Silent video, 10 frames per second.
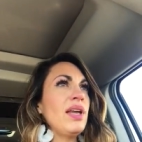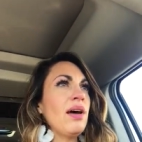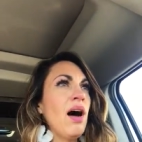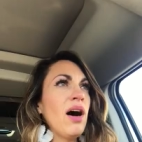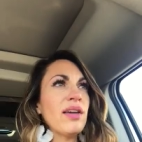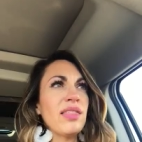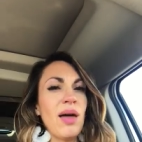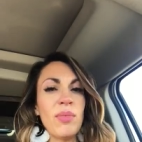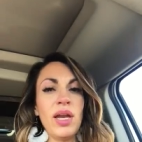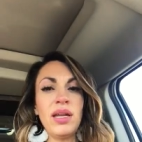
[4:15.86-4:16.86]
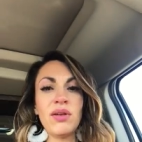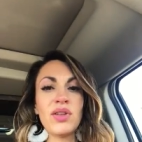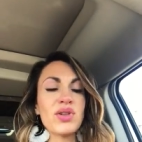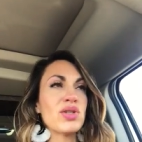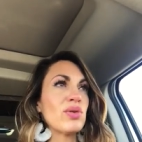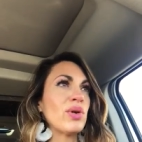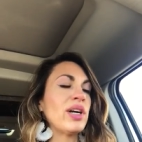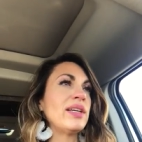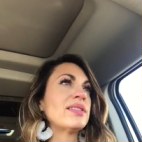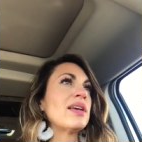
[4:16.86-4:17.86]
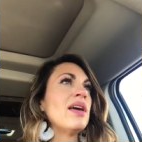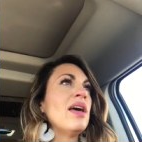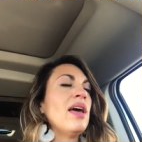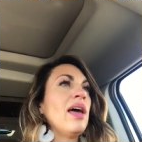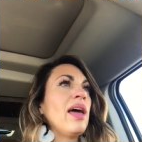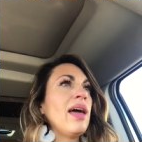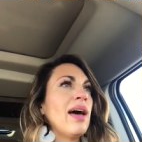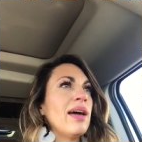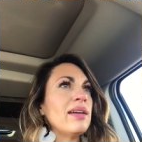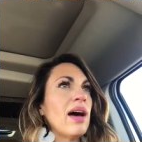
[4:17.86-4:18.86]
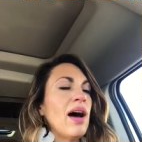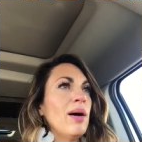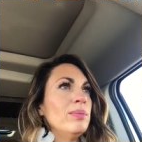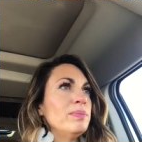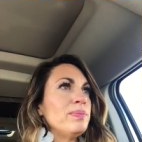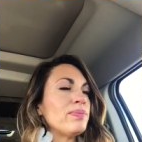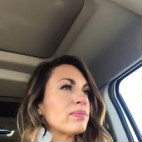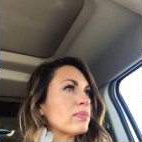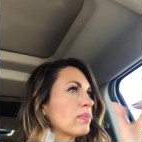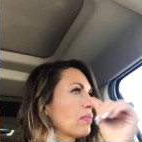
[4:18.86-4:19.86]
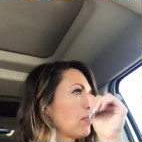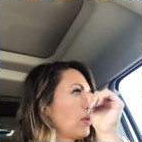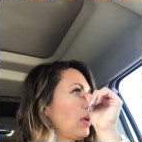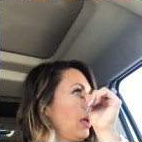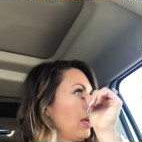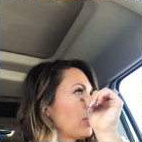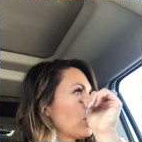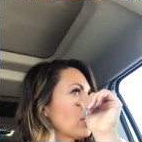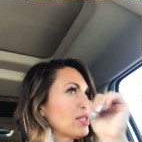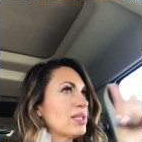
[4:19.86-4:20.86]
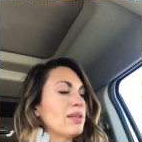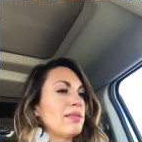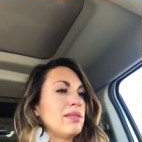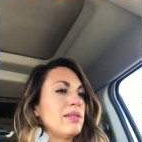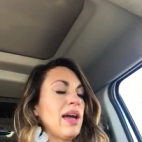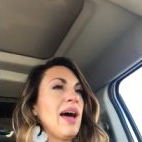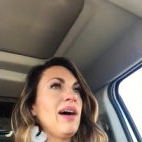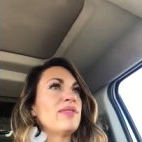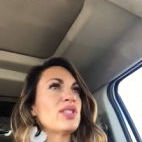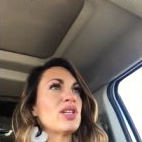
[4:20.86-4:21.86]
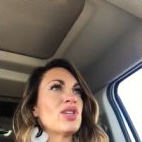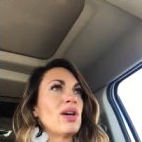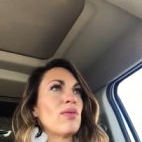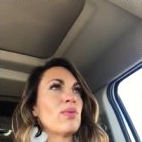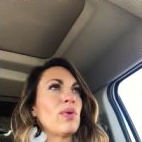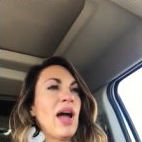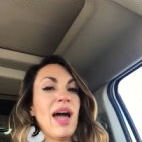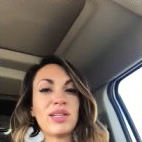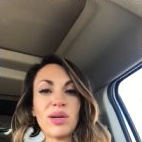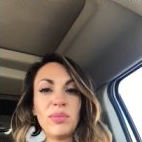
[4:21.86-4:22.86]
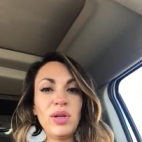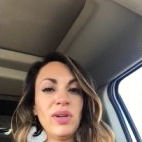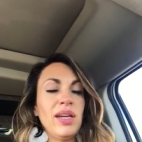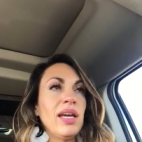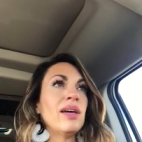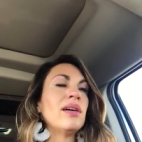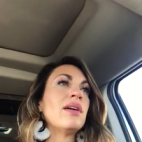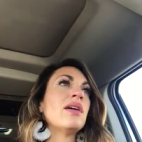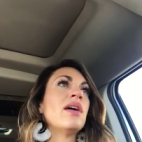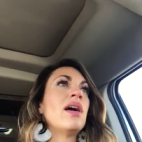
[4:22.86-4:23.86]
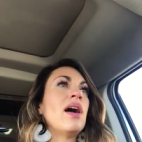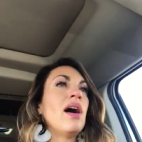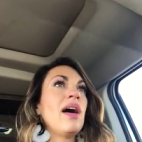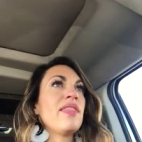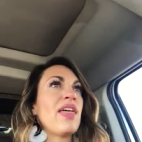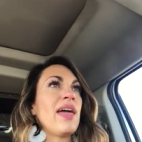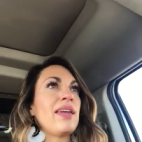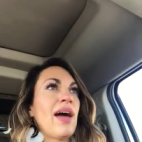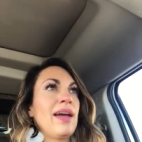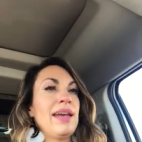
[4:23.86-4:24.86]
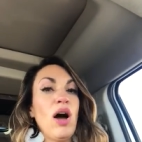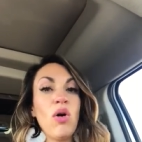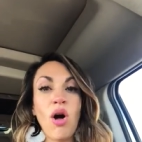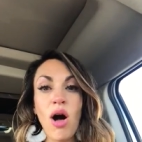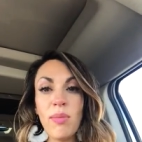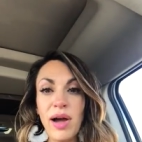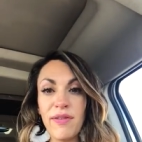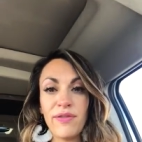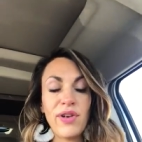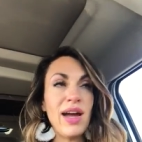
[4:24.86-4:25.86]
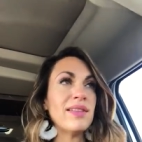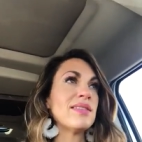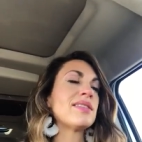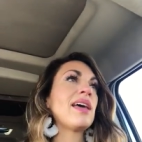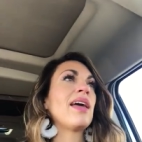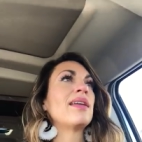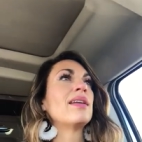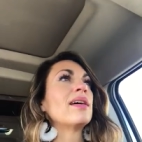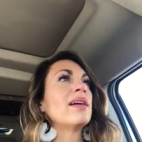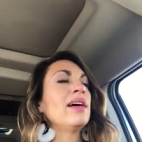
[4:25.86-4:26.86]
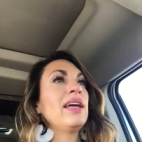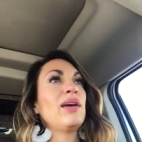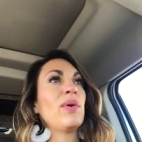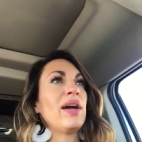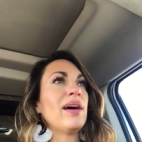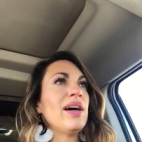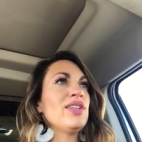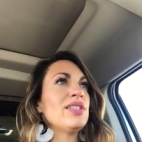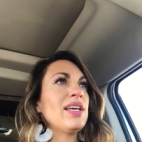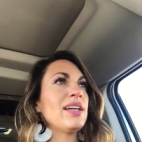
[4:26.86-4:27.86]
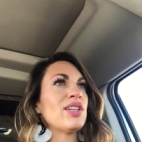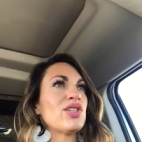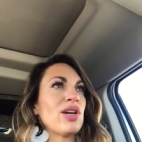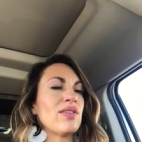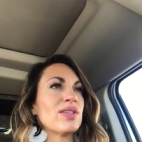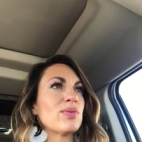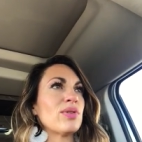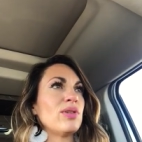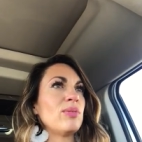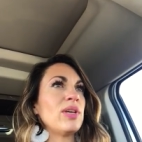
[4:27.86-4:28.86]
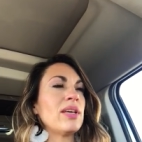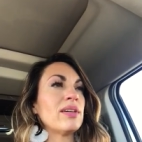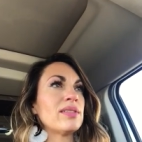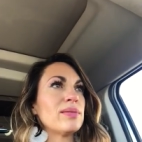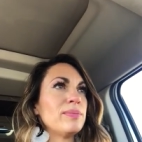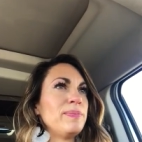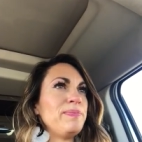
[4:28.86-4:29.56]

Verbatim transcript: and hug them and hear their stories and um, and just have such a rad community that I now call my friends. And anyway, I just had to share this with you because